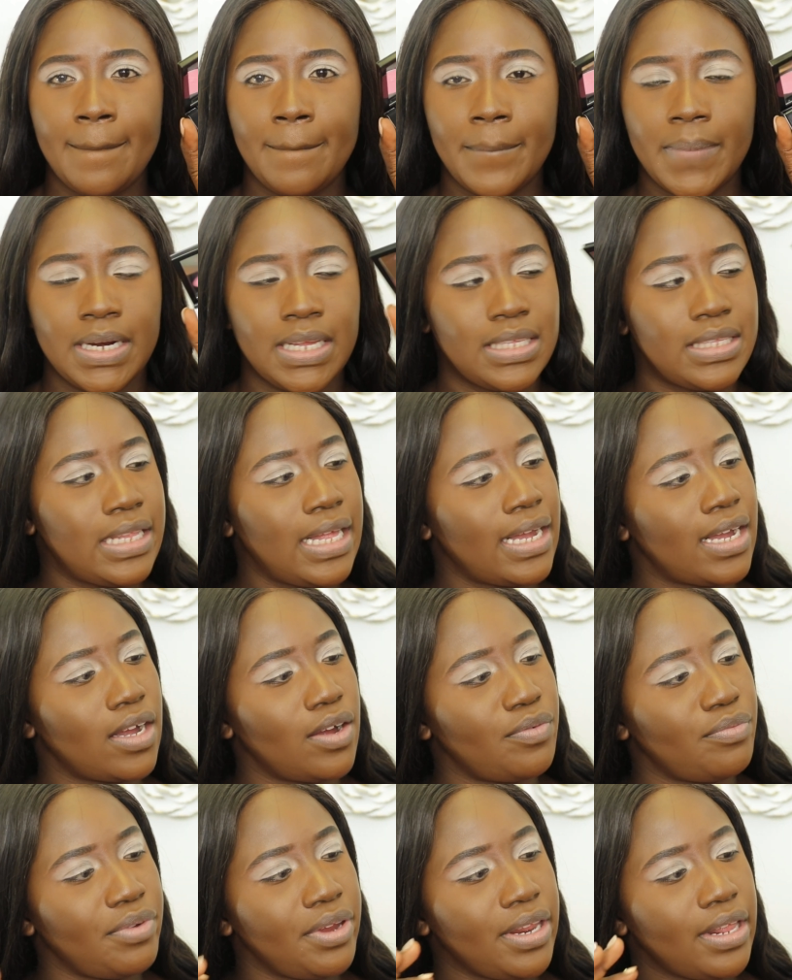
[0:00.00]
But it's like
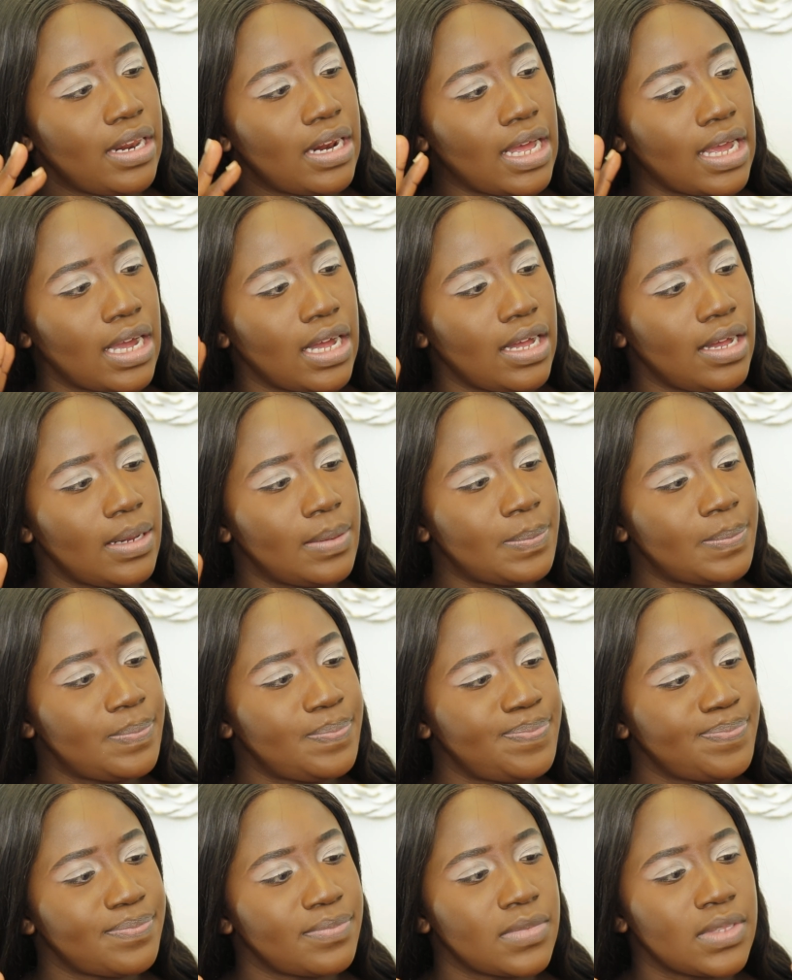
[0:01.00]
a really like a,
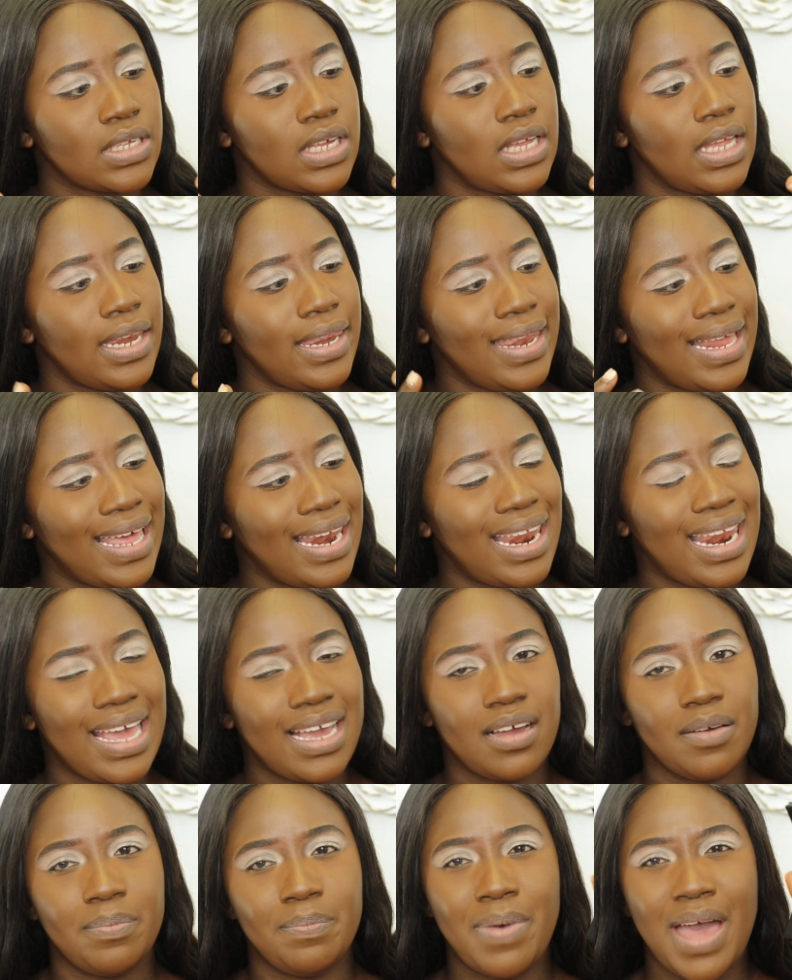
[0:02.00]
not
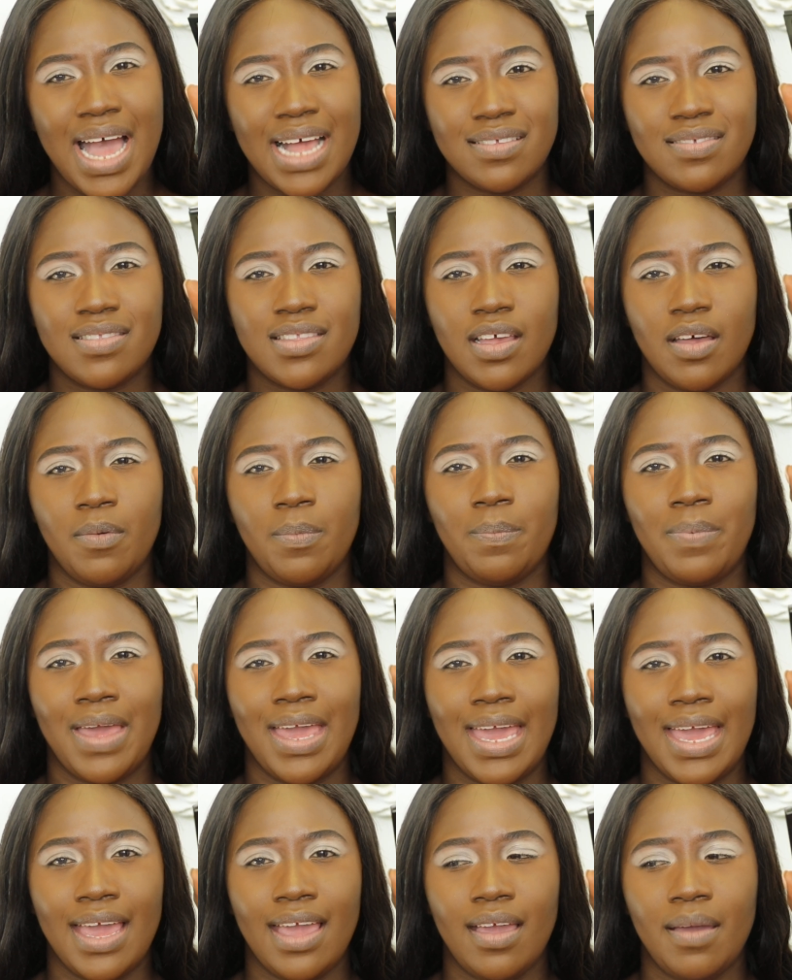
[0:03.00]
like a pastel
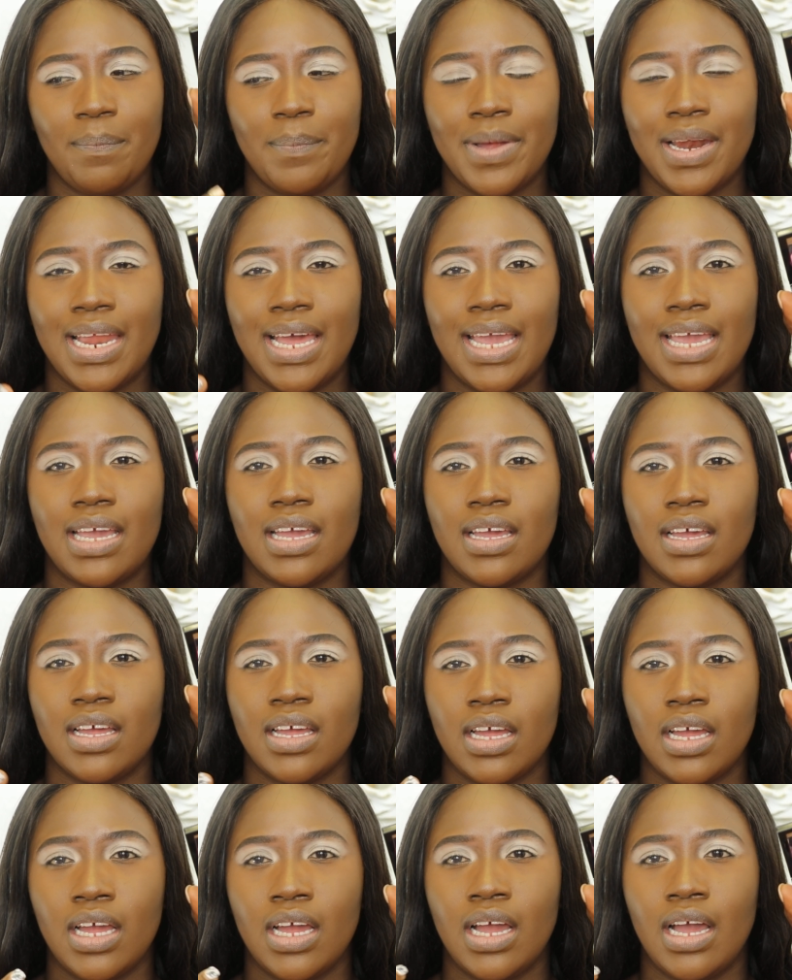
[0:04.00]
pink, but like
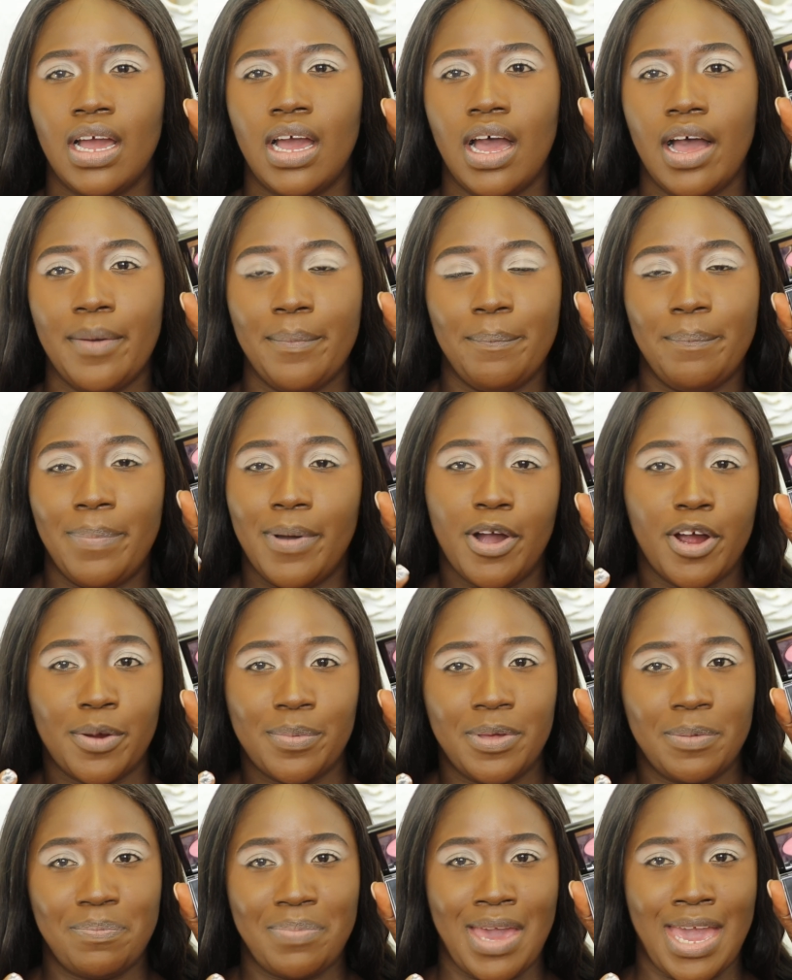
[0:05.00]
a
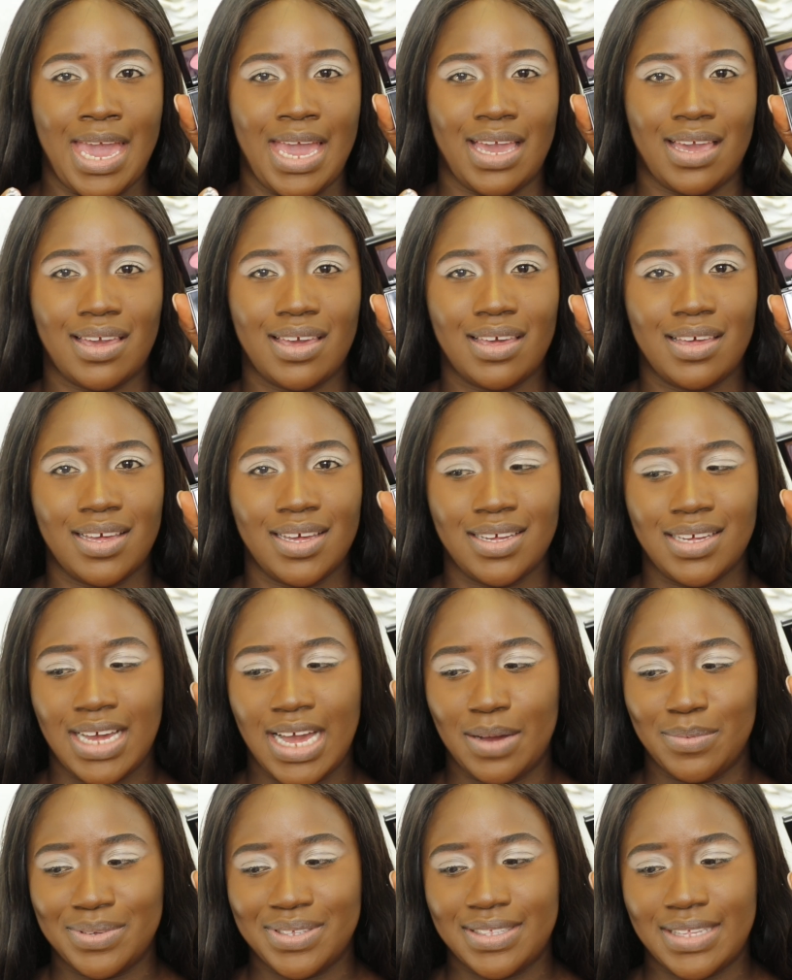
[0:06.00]
Barbie pink,
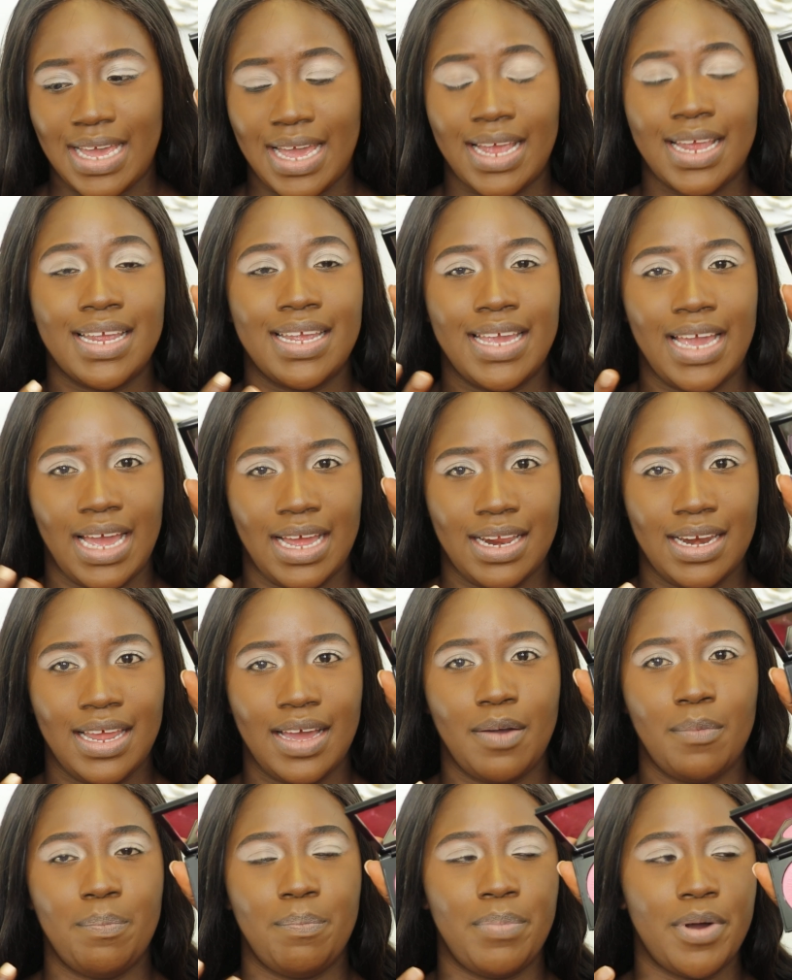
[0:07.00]
I would say. Yeah,
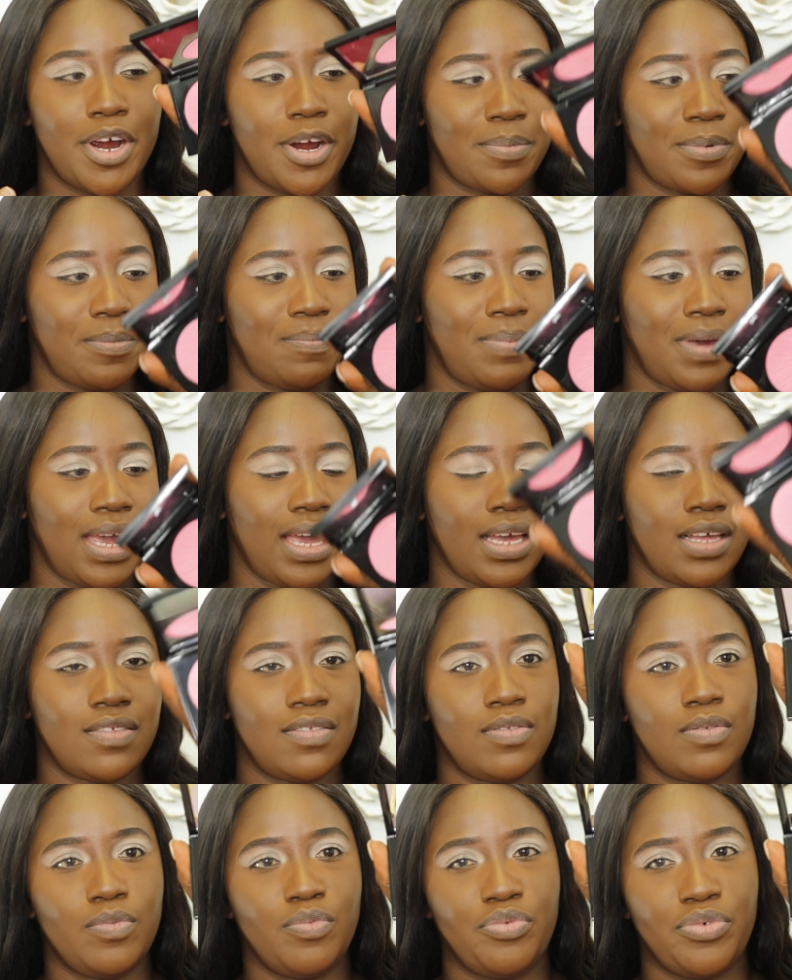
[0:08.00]
like a Barbie pink.
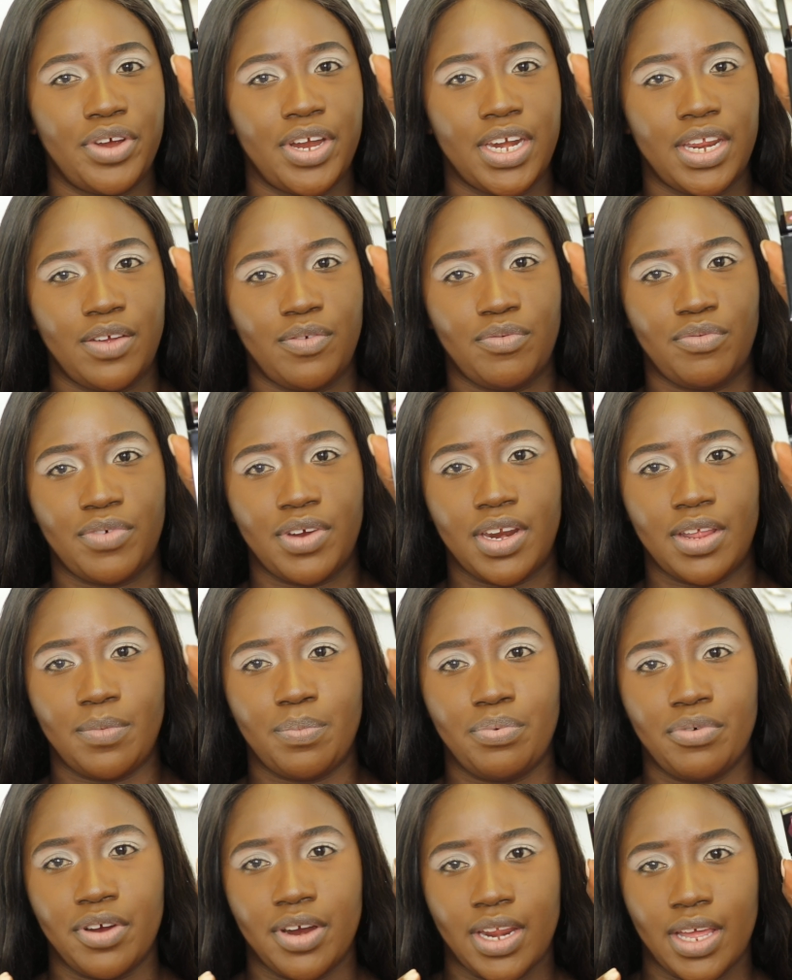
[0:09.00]
It's really, really
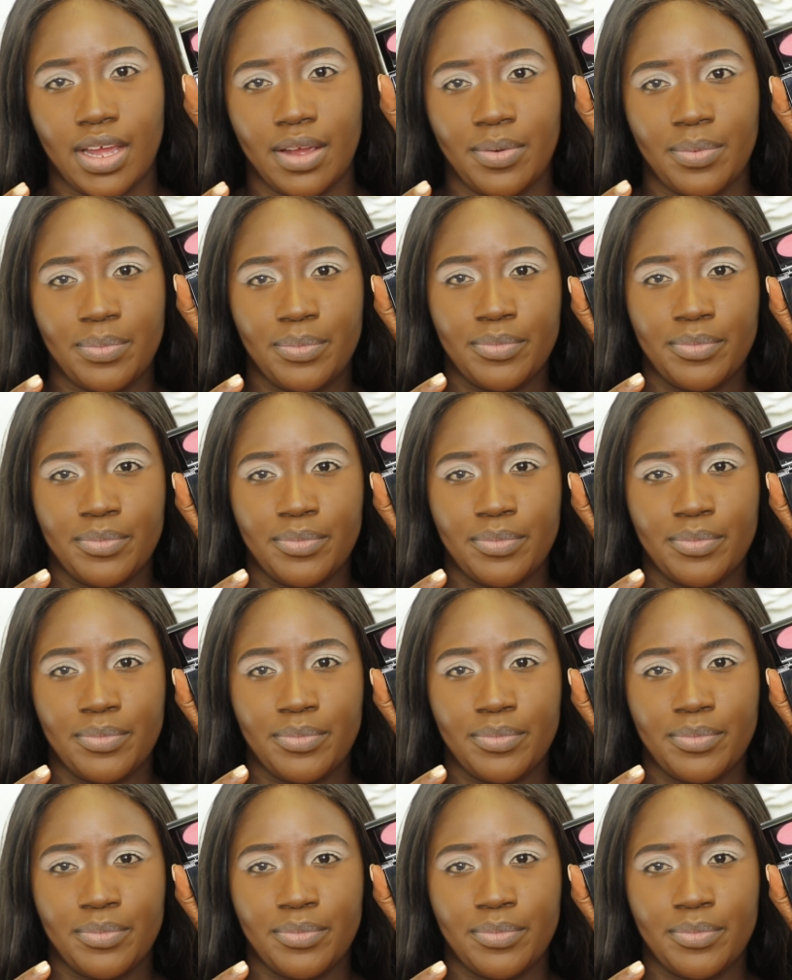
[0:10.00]
pretty.